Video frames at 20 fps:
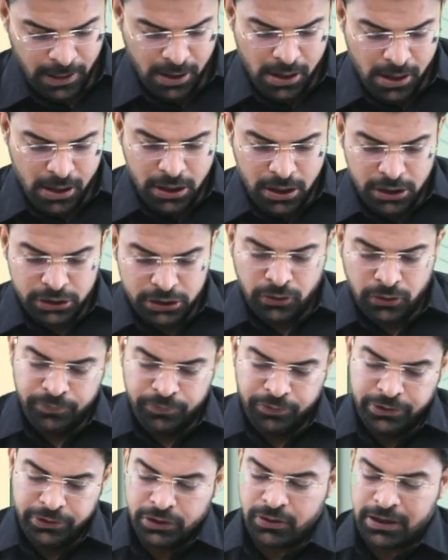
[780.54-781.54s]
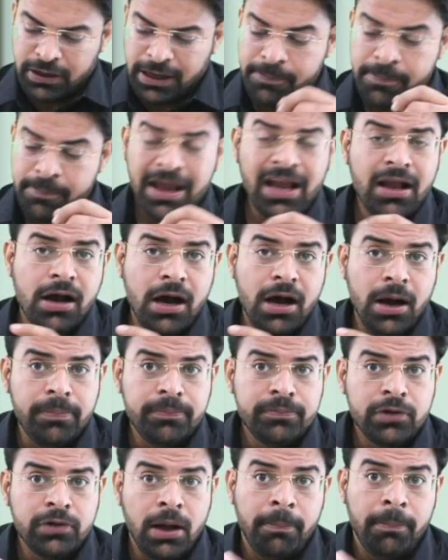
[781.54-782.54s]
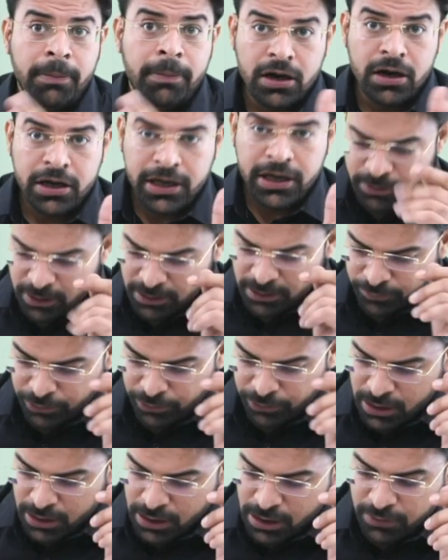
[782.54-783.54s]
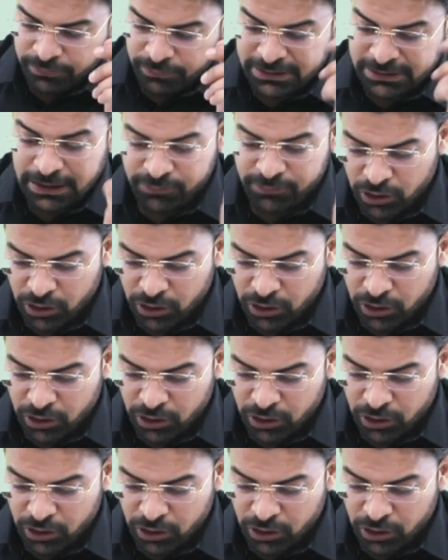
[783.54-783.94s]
So you can make up a bigger table which have got